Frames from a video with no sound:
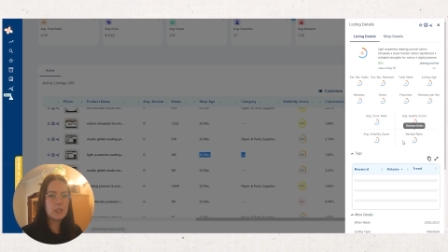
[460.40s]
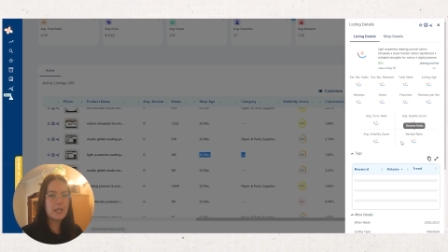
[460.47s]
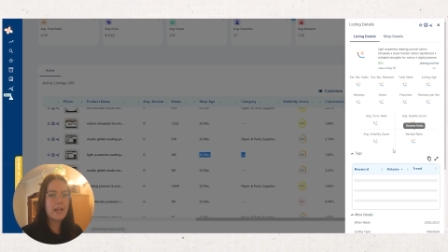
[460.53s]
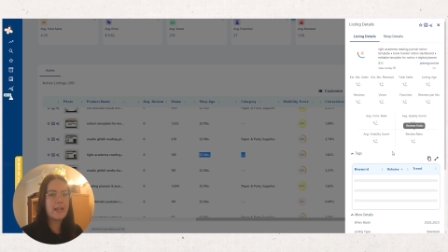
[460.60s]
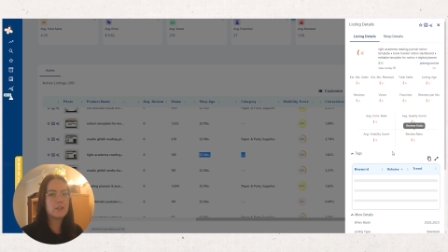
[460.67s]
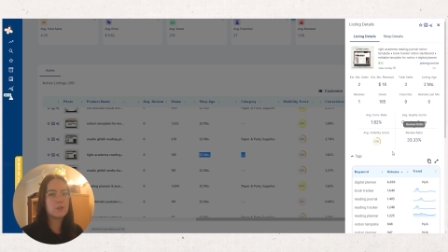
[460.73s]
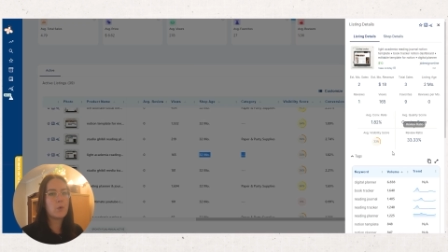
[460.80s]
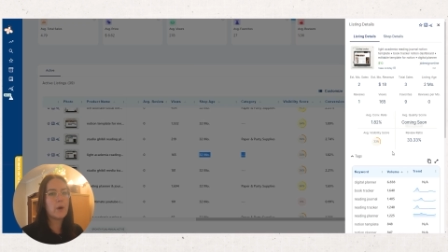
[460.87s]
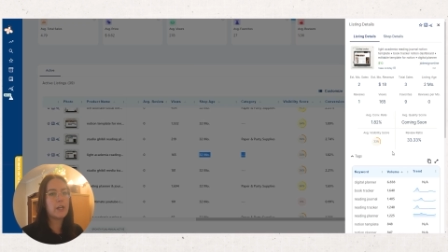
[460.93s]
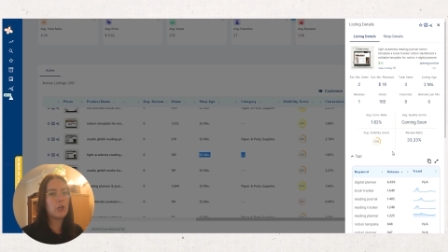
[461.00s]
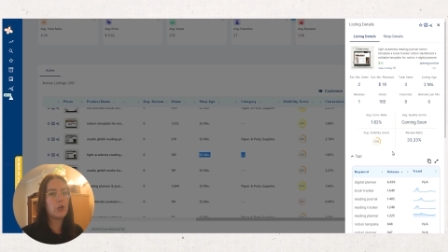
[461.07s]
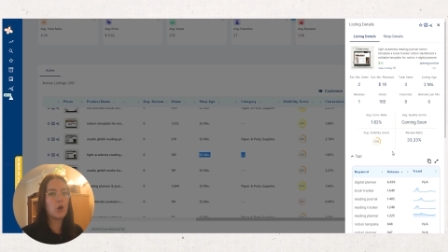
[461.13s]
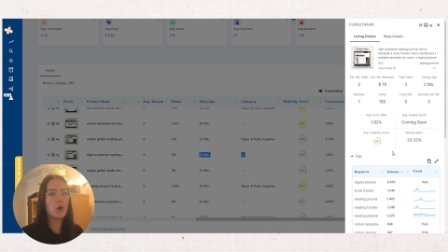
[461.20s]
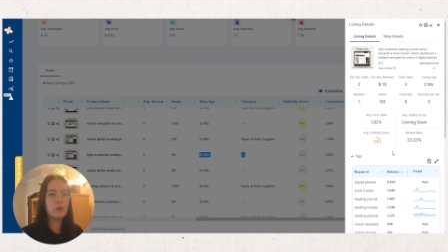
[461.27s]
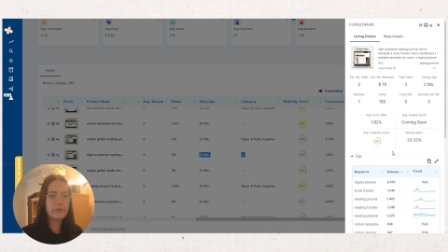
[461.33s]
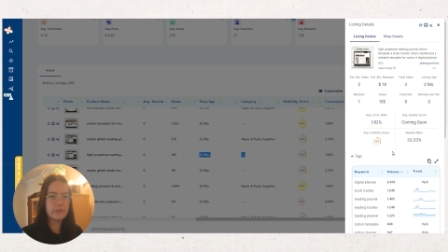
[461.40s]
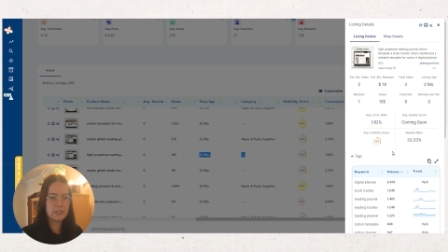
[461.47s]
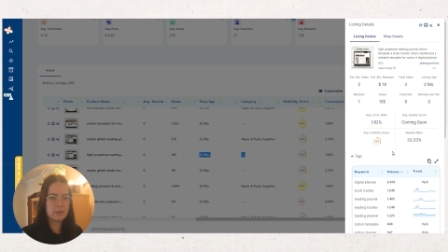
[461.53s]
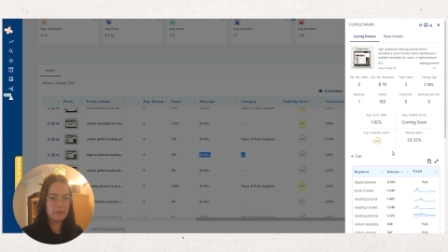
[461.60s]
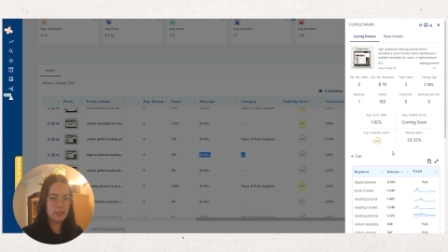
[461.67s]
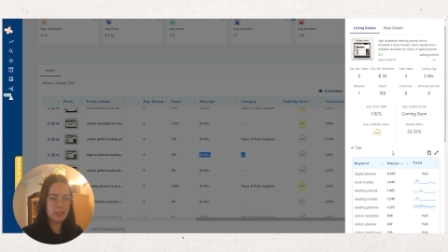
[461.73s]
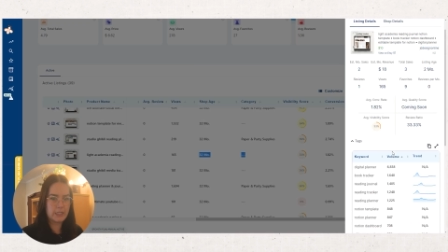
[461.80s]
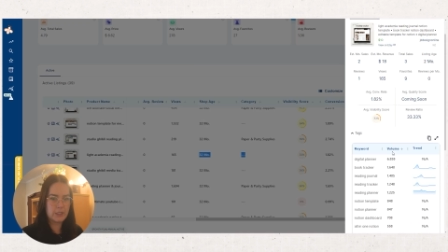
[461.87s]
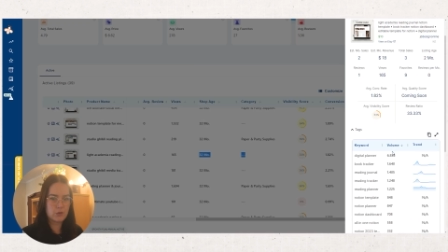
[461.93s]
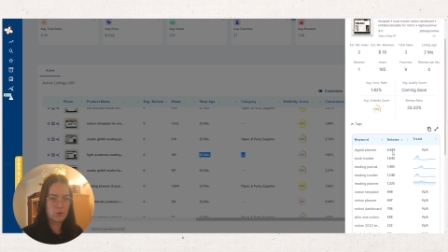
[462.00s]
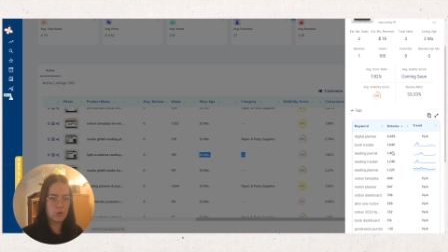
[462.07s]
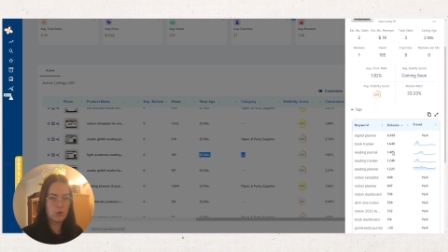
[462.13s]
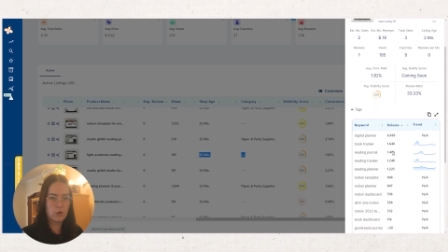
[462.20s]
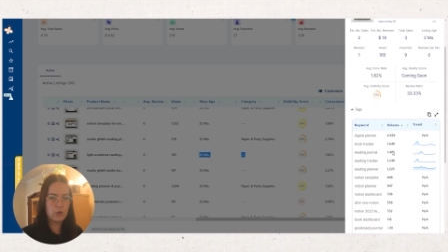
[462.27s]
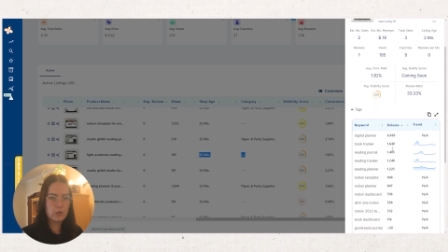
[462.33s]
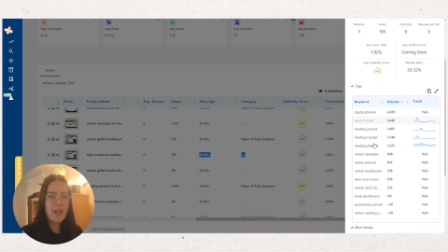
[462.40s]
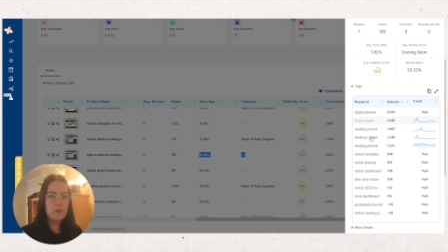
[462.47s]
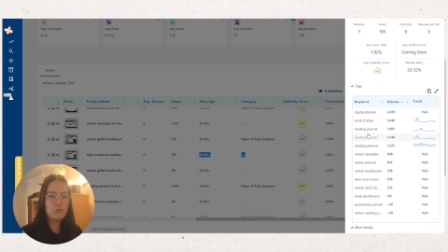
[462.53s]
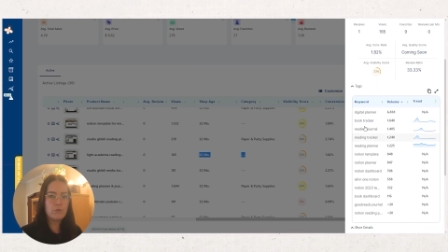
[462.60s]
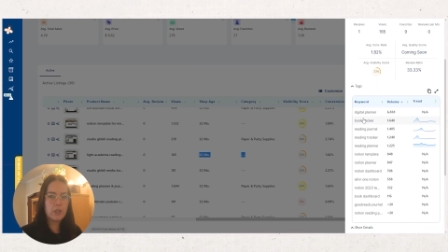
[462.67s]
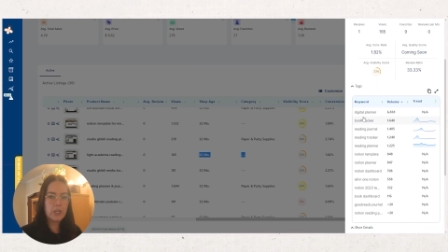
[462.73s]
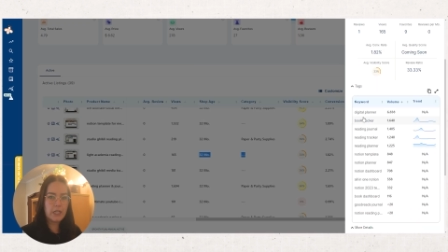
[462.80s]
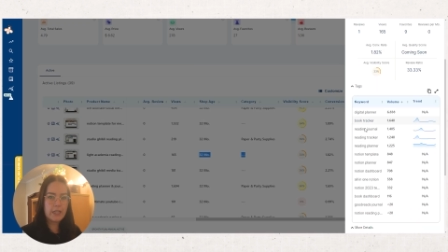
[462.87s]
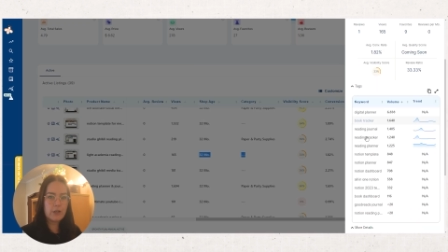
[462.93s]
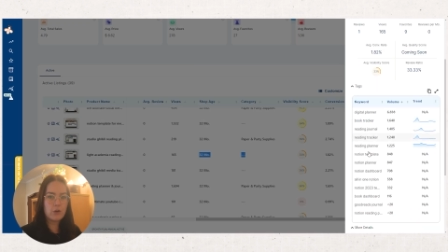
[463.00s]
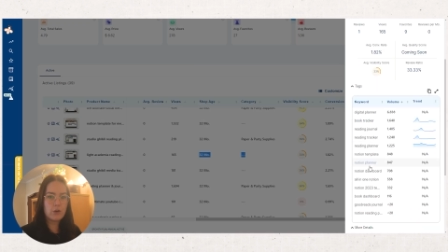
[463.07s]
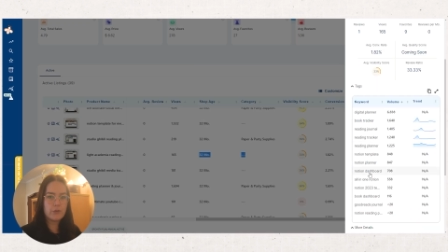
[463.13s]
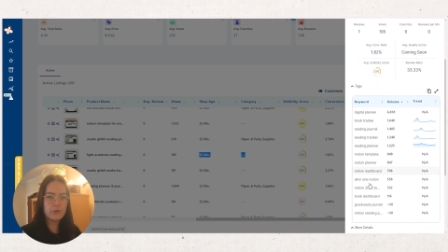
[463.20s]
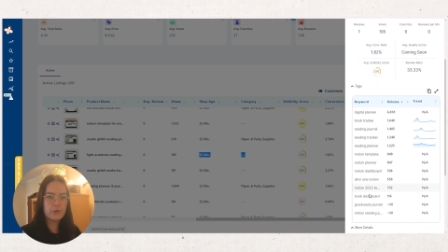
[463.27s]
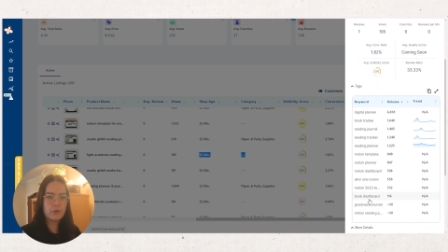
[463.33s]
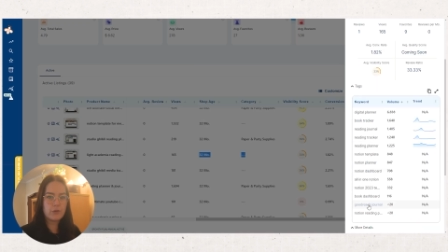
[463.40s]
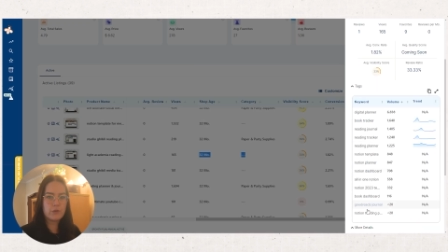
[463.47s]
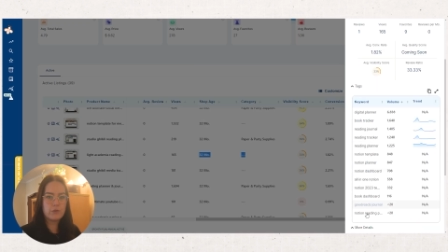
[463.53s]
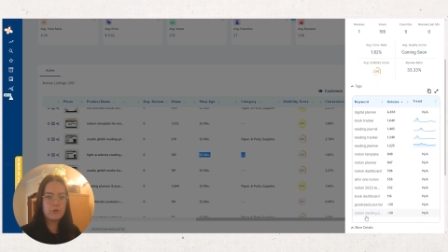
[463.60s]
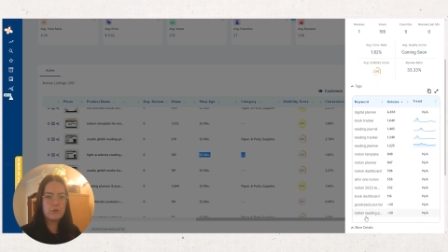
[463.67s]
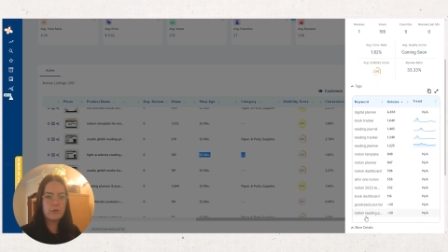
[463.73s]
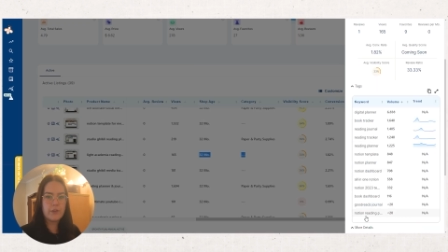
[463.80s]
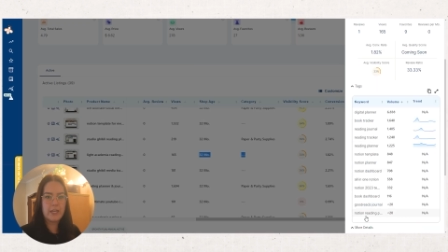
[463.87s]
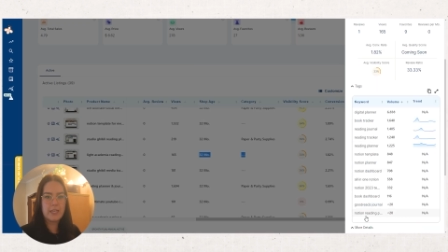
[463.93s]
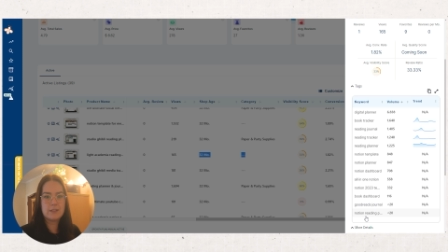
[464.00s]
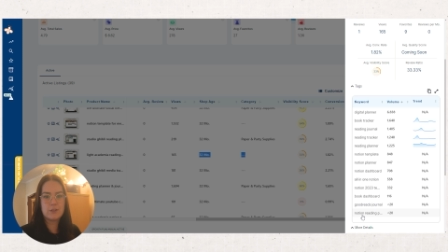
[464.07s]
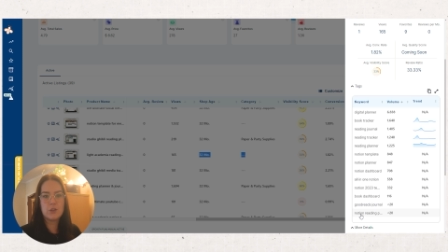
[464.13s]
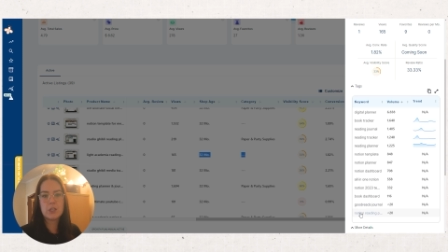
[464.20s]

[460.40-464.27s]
that has quite a low visibility score and really go through these.